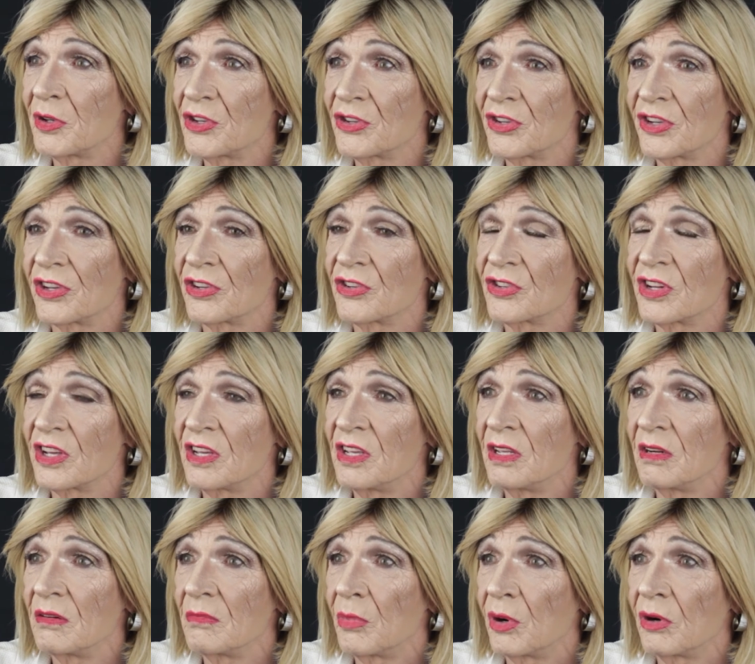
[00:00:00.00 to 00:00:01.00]
at
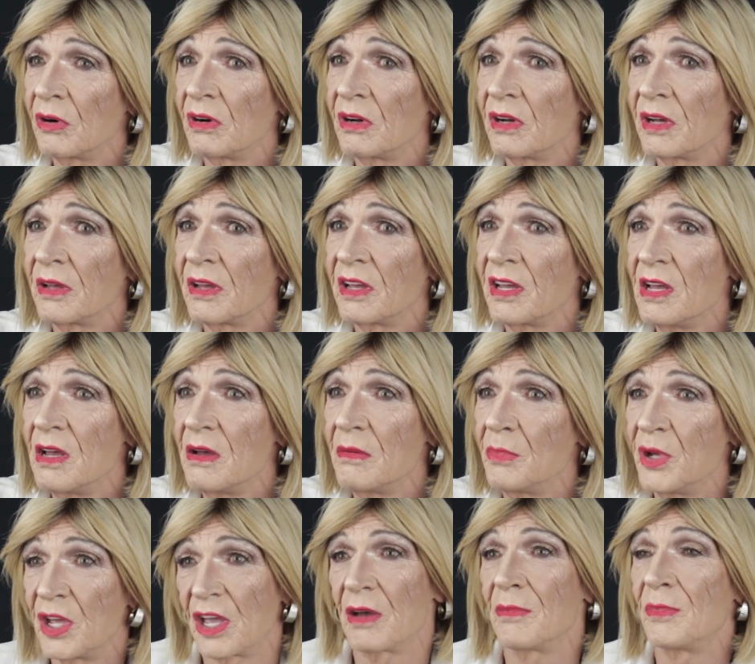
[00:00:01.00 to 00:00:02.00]
16 by
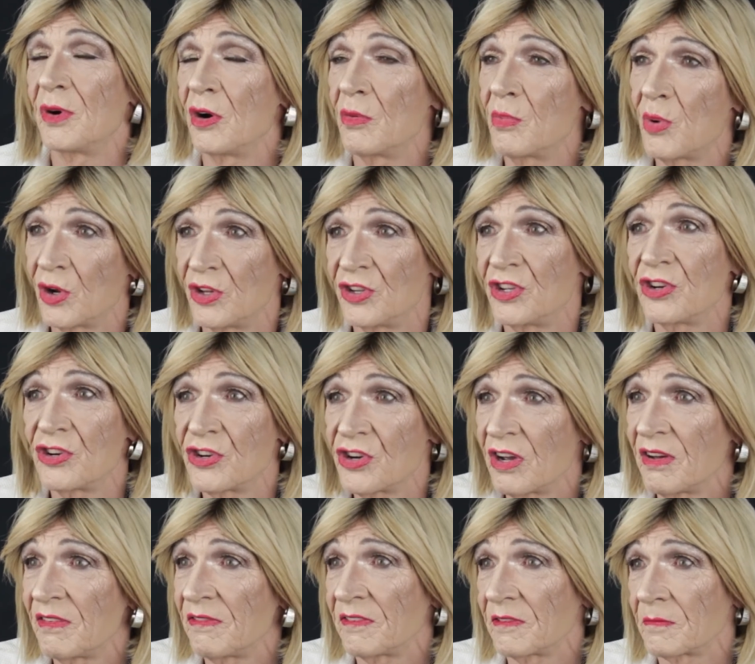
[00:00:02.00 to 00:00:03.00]
becoming an apprentice
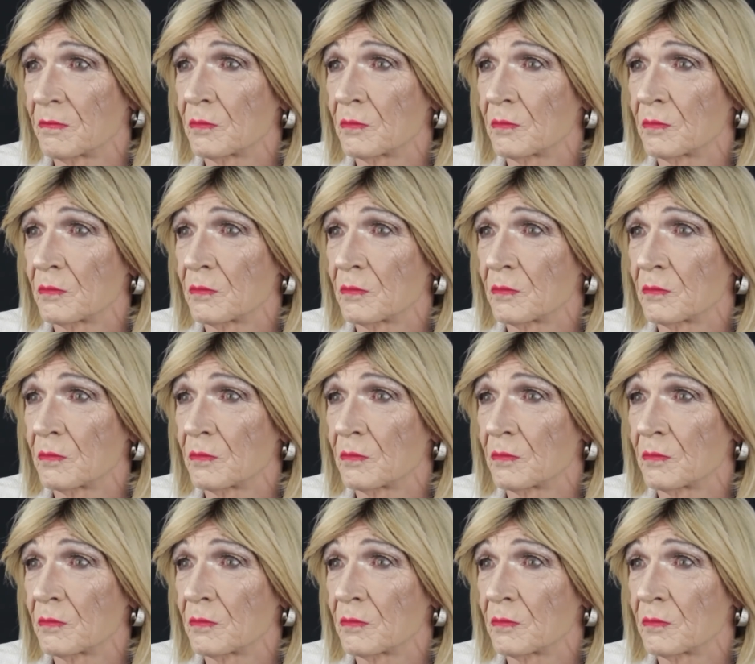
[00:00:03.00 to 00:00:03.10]
chef,